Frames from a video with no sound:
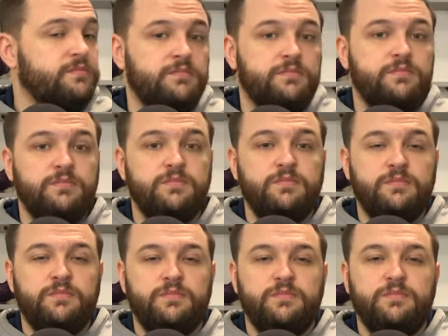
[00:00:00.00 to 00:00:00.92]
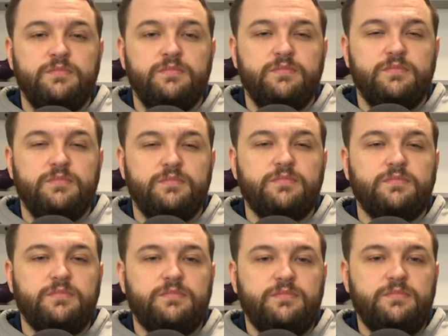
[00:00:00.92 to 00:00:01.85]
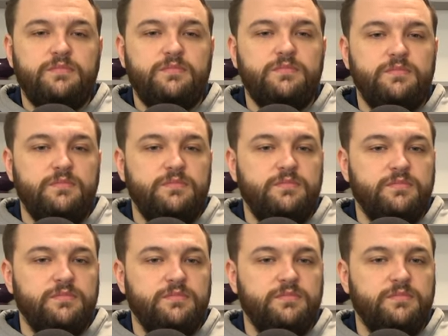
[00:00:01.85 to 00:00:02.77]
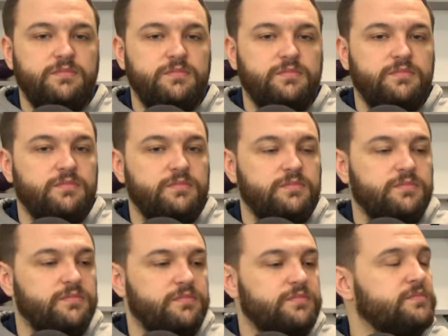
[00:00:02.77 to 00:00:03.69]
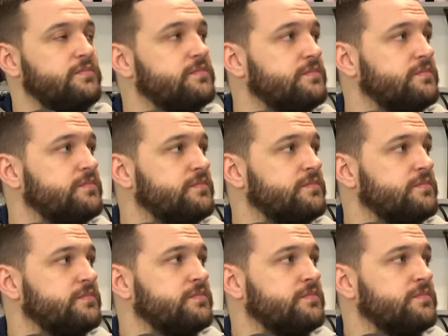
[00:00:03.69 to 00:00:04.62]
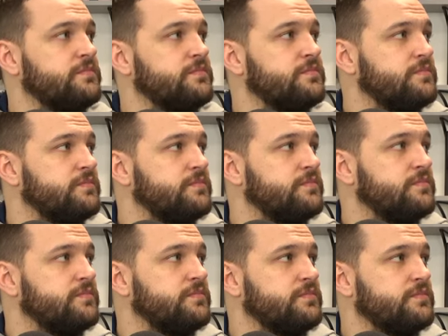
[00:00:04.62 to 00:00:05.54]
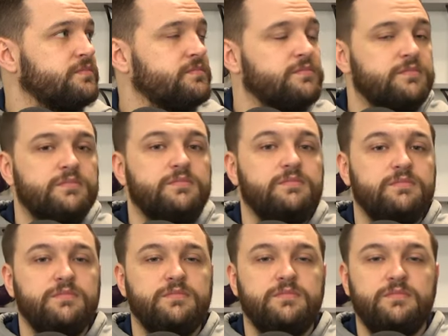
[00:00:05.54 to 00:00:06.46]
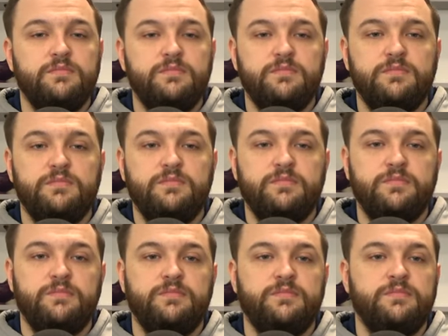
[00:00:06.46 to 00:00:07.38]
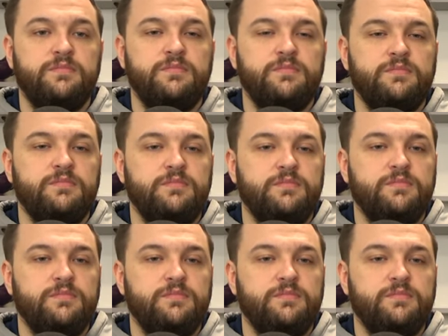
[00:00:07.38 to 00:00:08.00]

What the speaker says: This person isn't speaking.